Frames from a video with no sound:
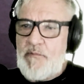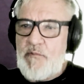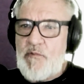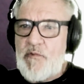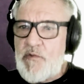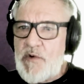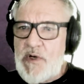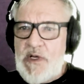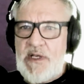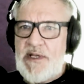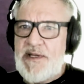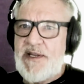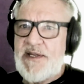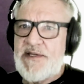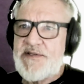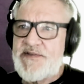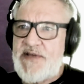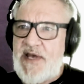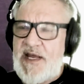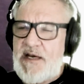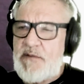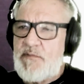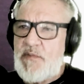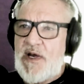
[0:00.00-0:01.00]
really
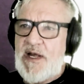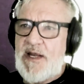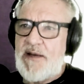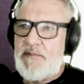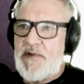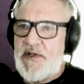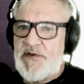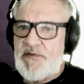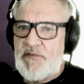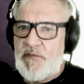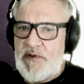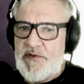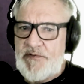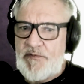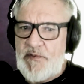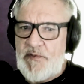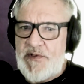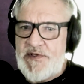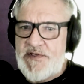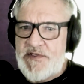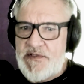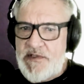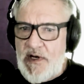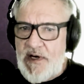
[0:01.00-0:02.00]
excited by it, because as we
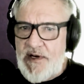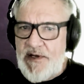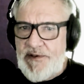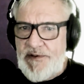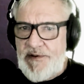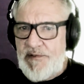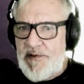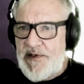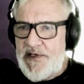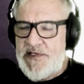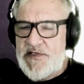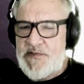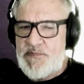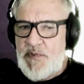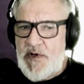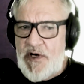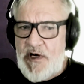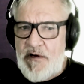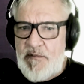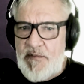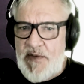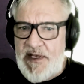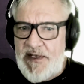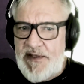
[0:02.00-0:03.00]
start to
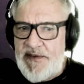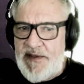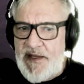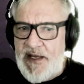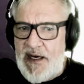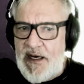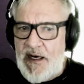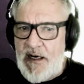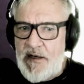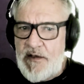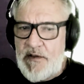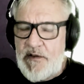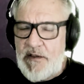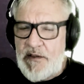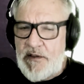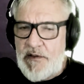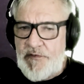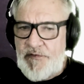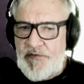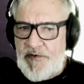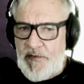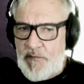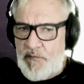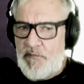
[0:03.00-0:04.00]
experiment there,
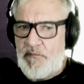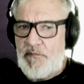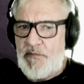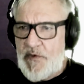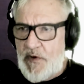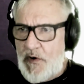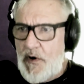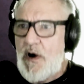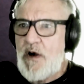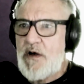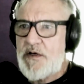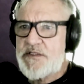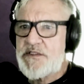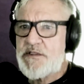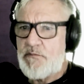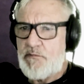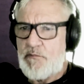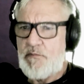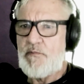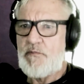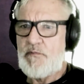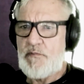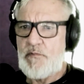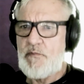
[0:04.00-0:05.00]
there are
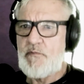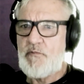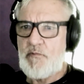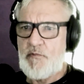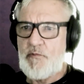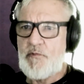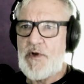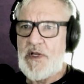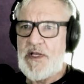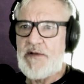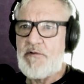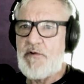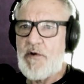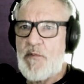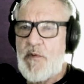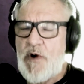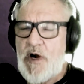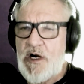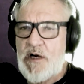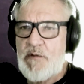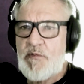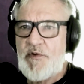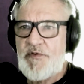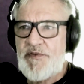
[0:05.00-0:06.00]
some really
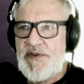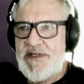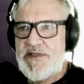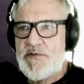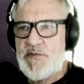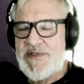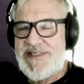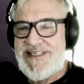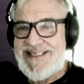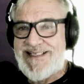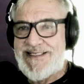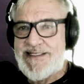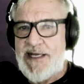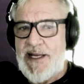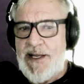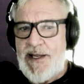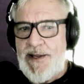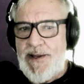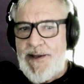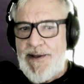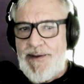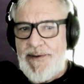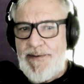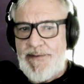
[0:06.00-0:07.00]
remarkable things, which is
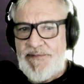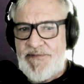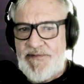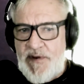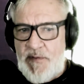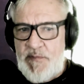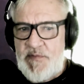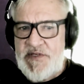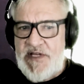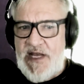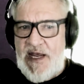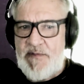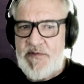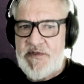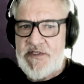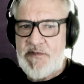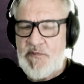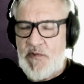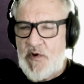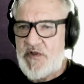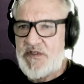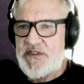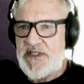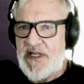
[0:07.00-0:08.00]
sometimes the
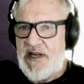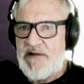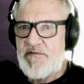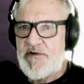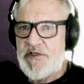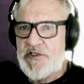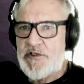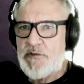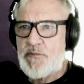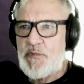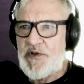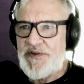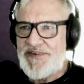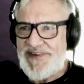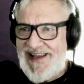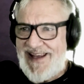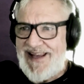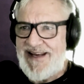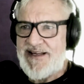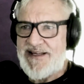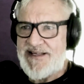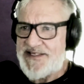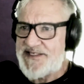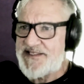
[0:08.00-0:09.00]
most leverageable
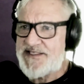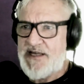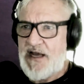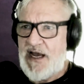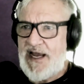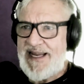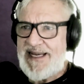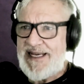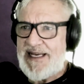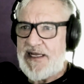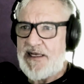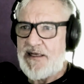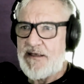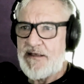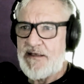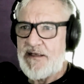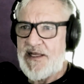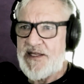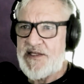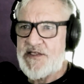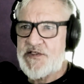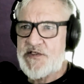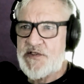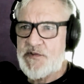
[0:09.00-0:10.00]
data is tiny.
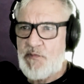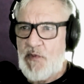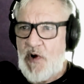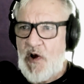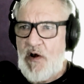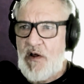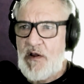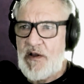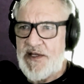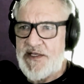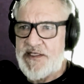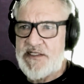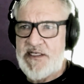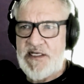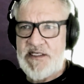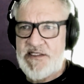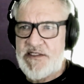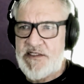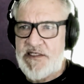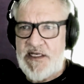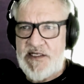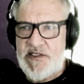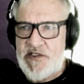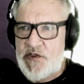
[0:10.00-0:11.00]
It's small.
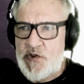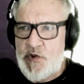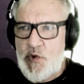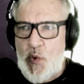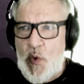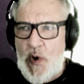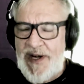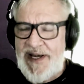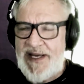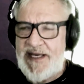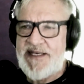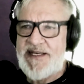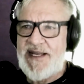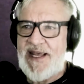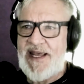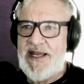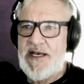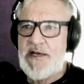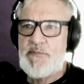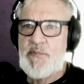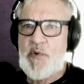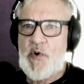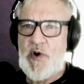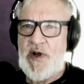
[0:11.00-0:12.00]
It's 20 data
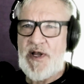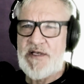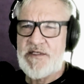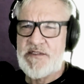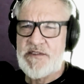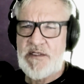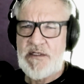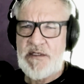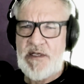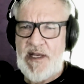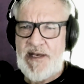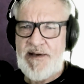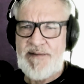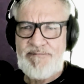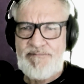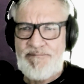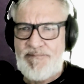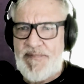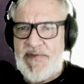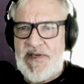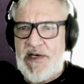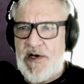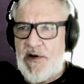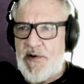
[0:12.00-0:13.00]
points. And,
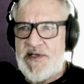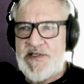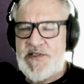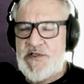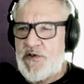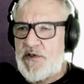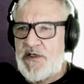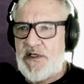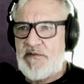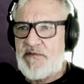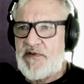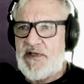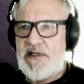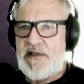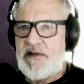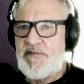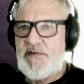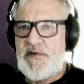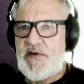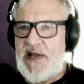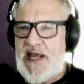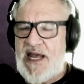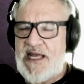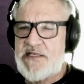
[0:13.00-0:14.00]
you know, intuitively, if
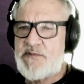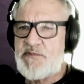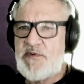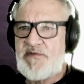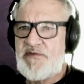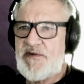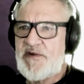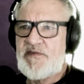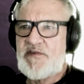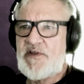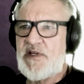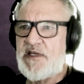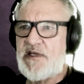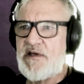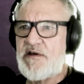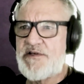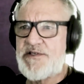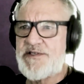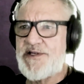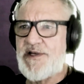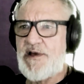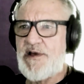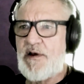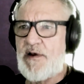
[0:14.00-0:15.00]
you'd asked me 15
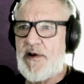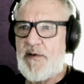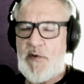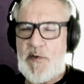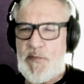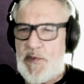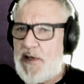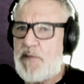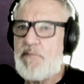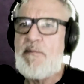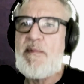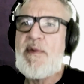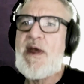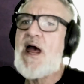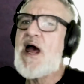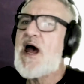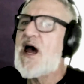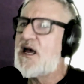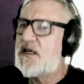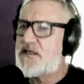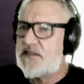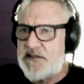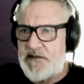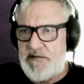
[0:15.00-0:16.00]
years ago, it would be
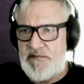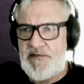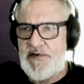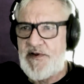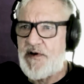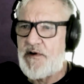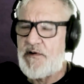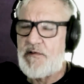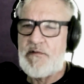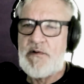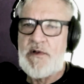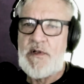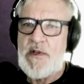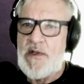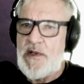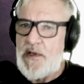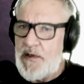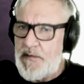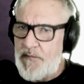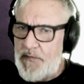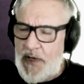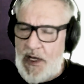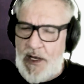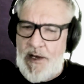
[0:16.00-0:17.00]
massive, you
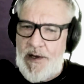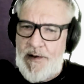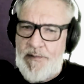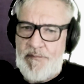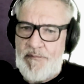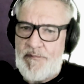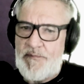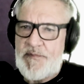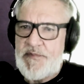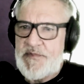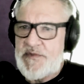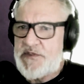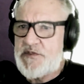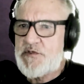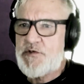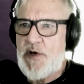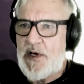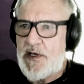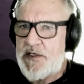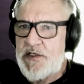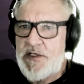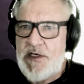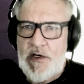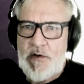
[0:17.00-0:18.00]
know,
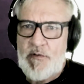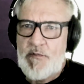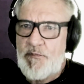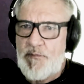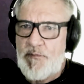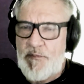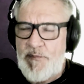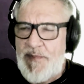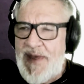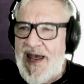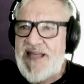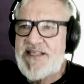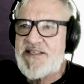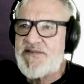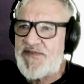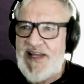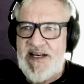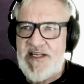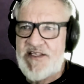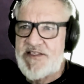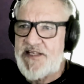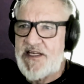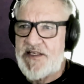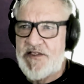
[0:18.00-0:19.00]
massive
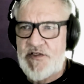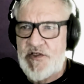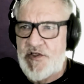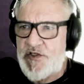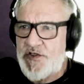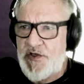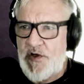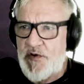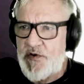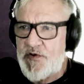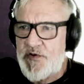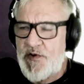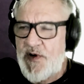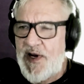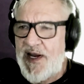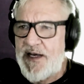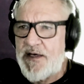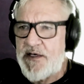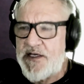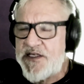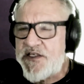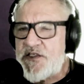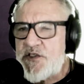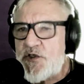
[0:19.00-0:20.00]
data sets that showed
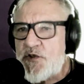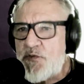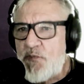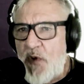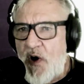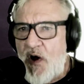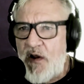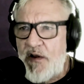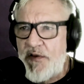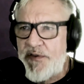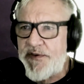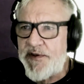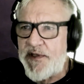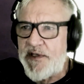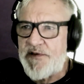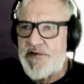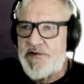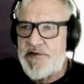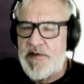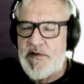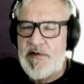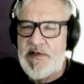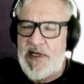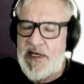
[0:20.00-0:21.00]
trend. It's small
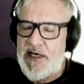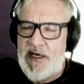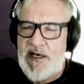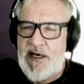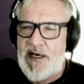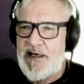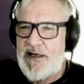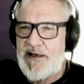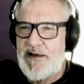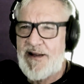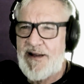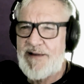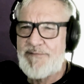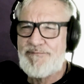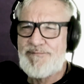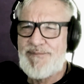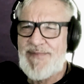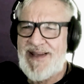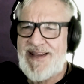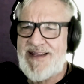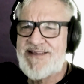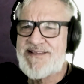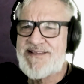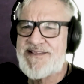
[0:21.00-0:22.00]
things, you know, and
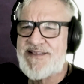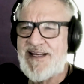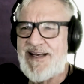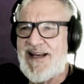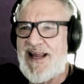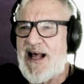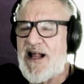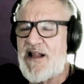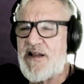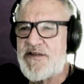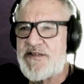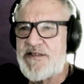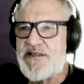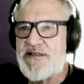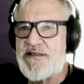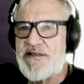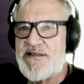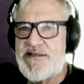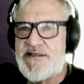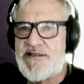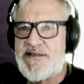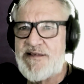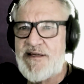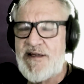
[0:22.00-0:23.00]
I guess the analogy
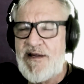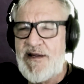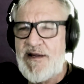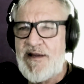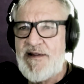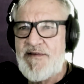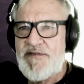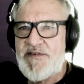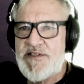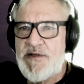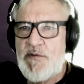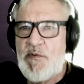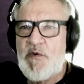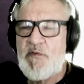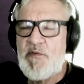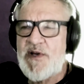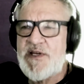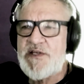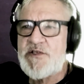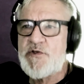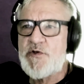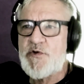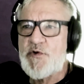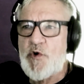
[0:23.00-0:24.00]
is, someone
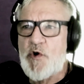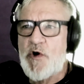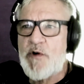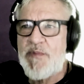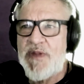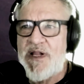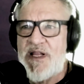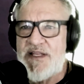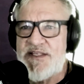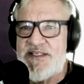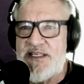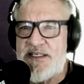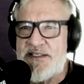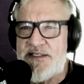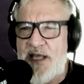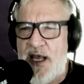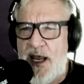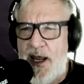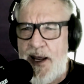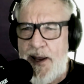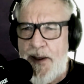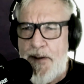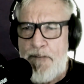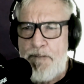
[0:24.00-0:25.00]
rings your doorbell and says, "Hey,